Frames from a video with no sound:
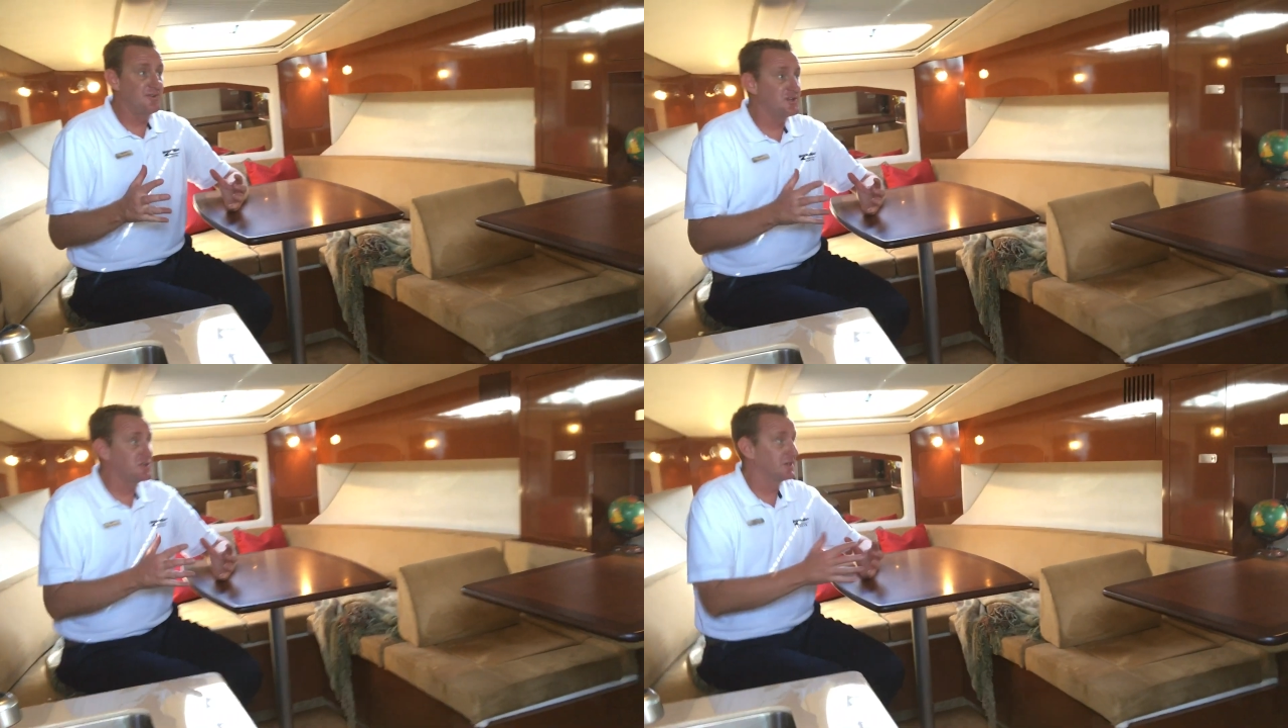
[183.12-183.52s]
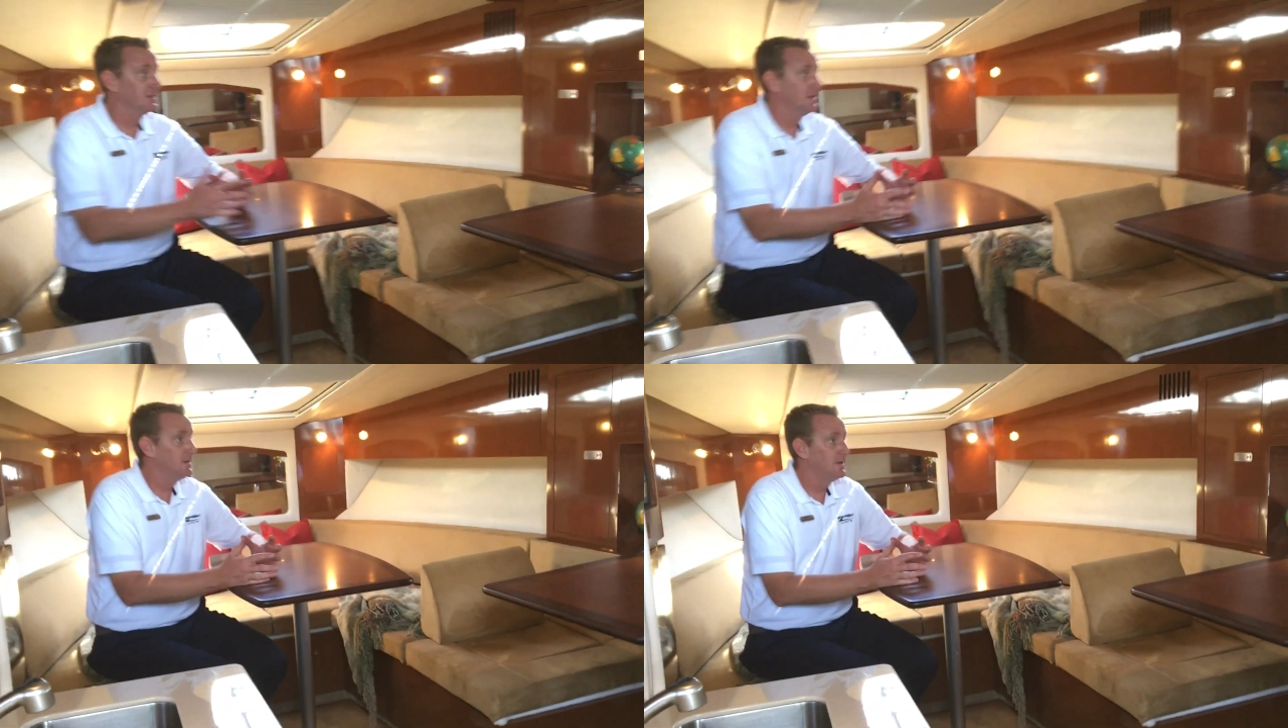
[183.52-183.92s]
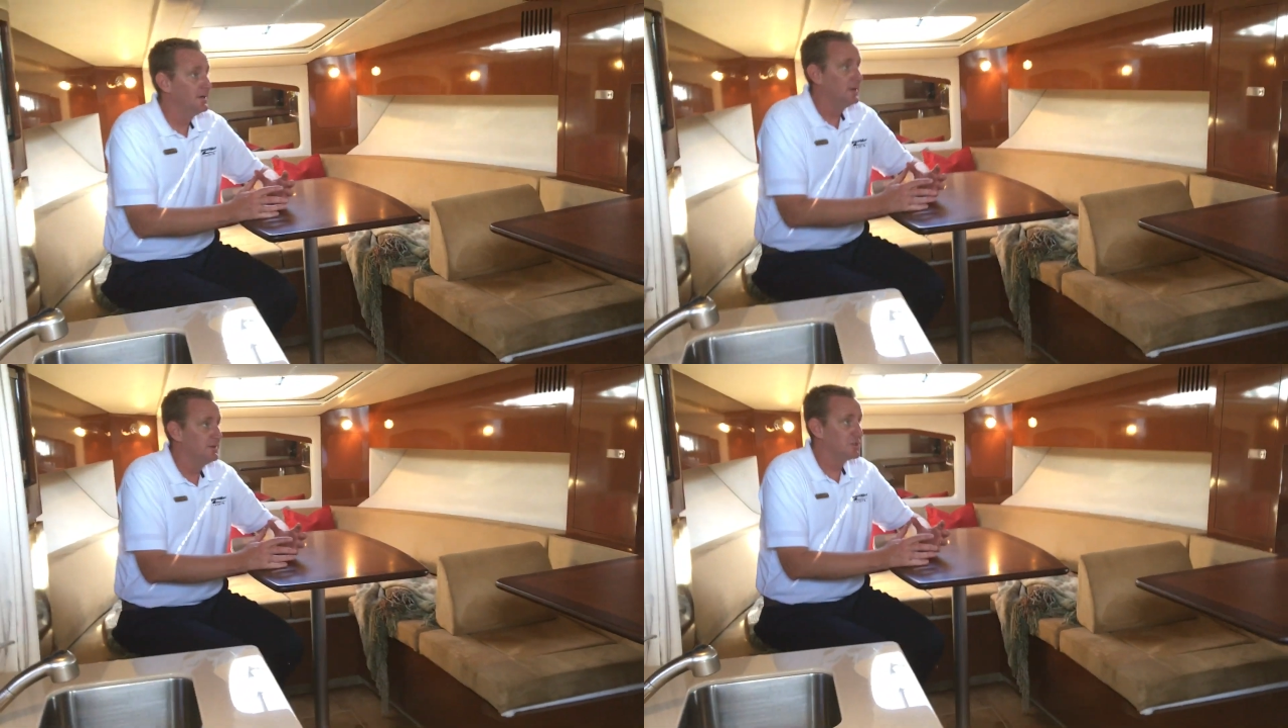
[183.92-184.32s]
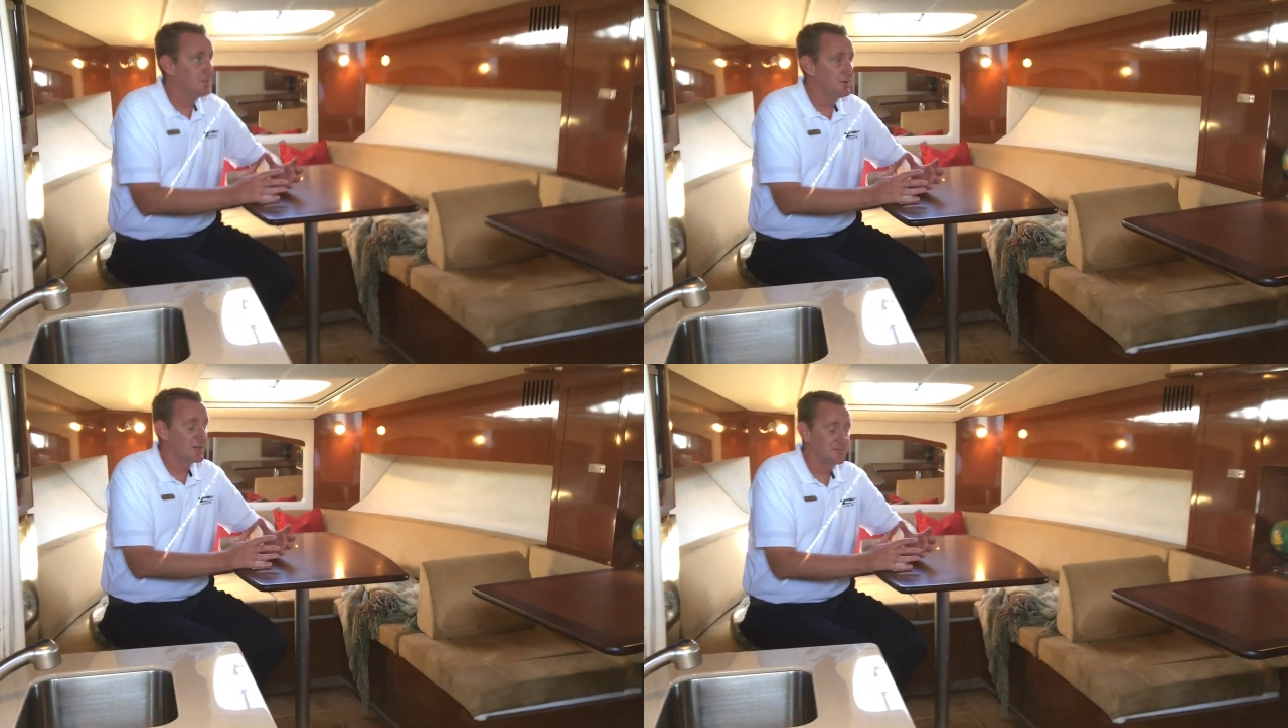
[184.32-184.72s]
feature
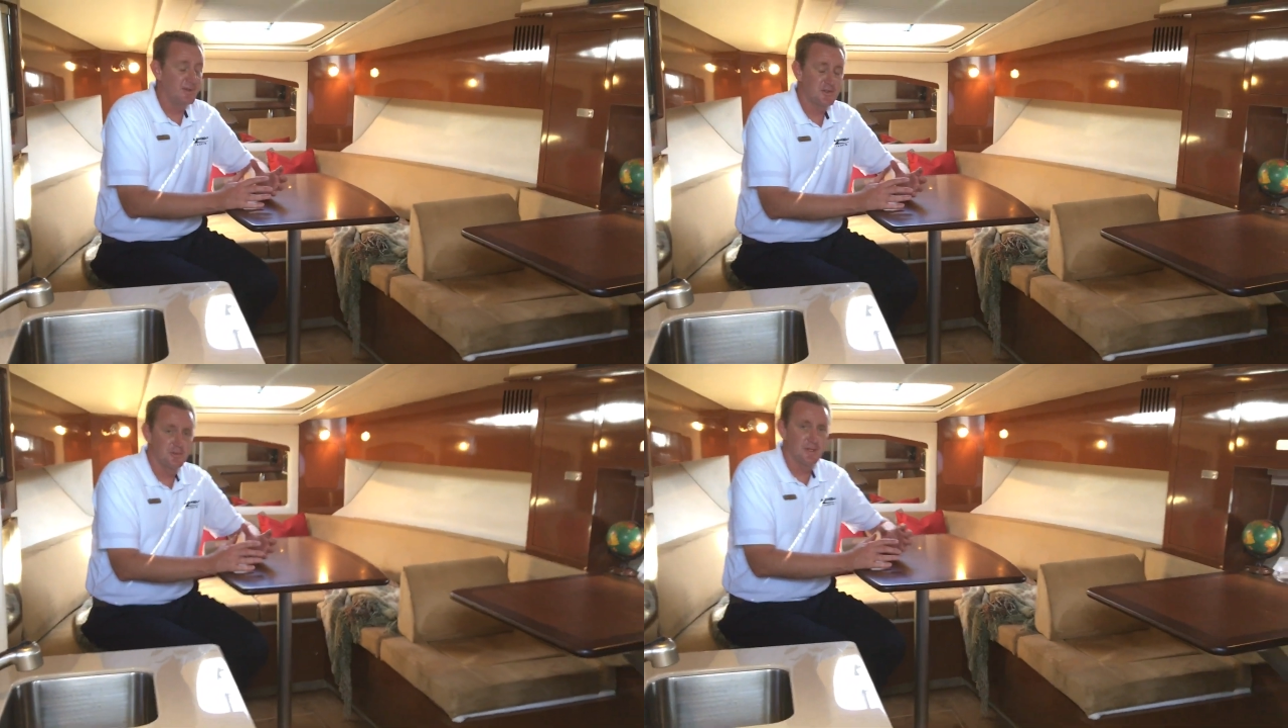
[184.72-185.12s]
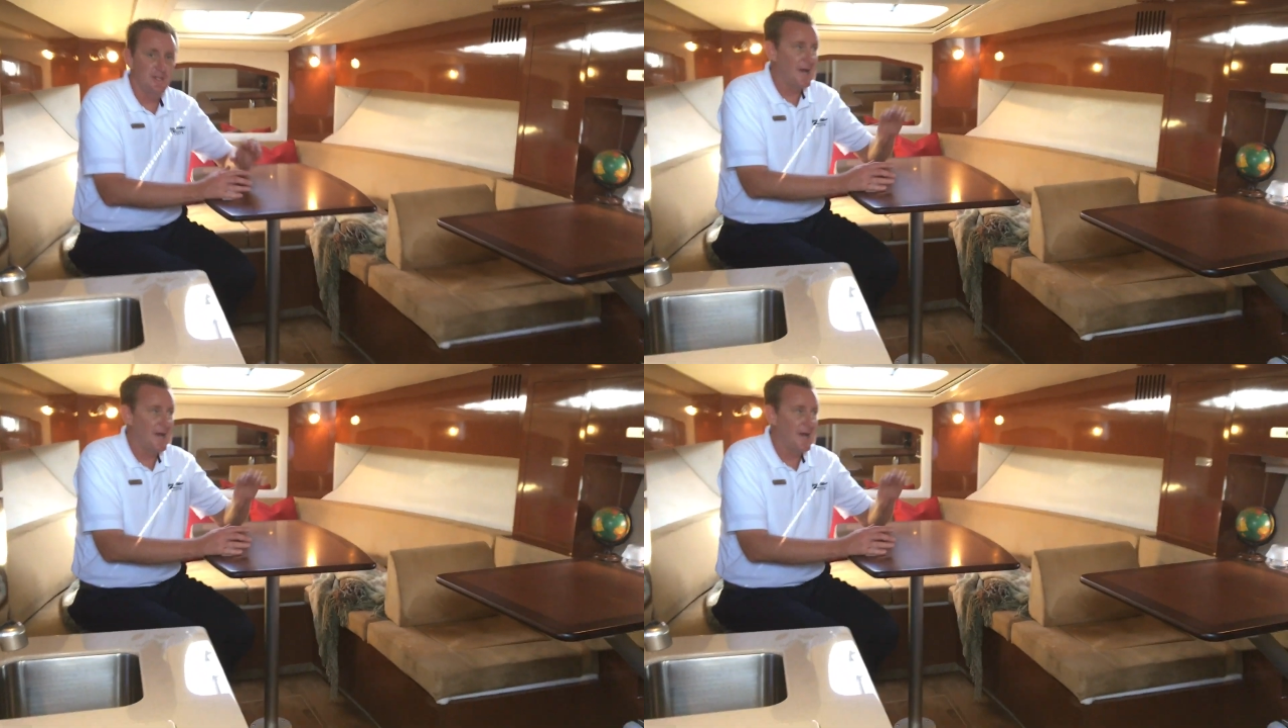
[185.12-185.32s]
the